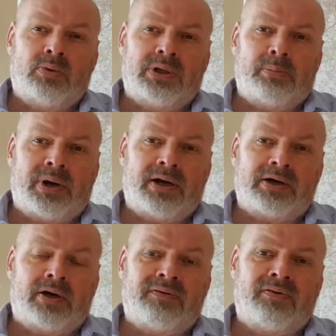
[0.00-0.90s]
with a
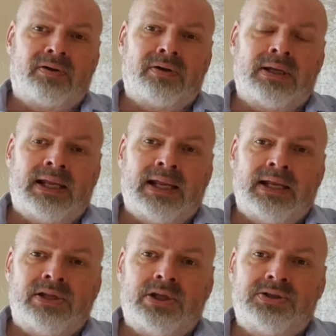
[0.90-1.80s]
paragraph on
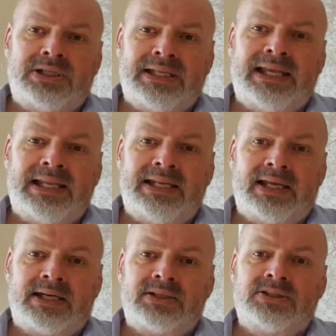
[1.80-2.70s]
using the
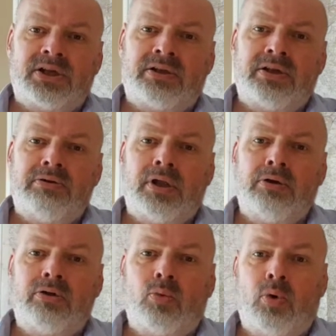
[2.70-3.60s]
index so that you
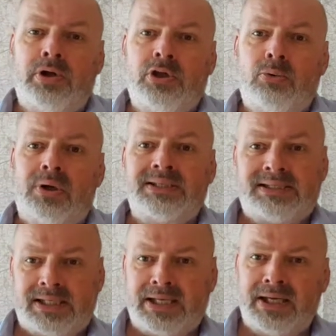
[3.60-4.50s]
know that what you are
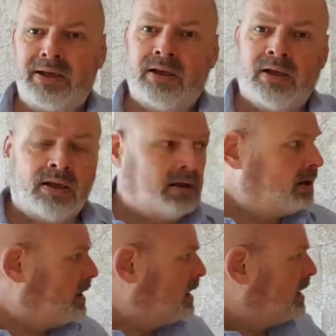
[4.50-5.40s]
seeing
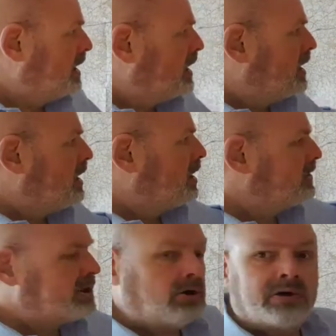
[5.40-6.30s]
on
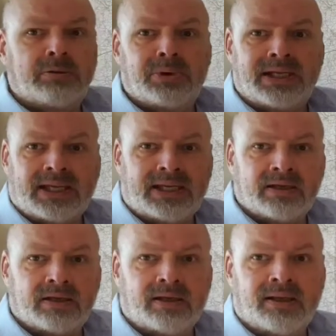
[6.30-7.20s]
the document
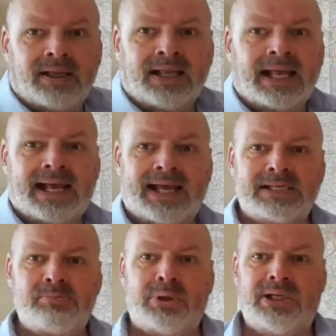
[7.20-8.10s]
here
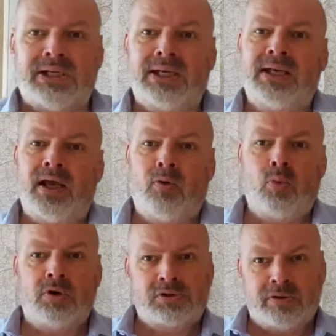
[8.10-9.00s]
has meaning and
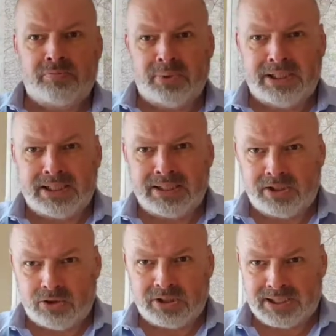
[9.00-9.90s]
what sort of meaning
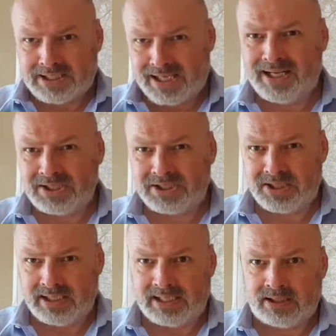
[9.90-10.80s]
you can attach to
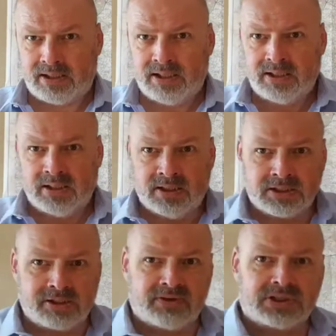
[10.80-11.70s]
that.
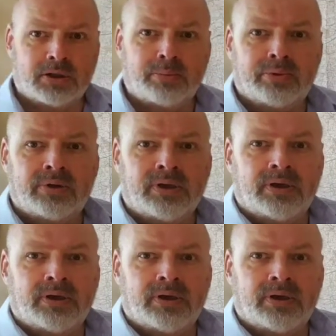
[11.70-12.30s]
So, for example,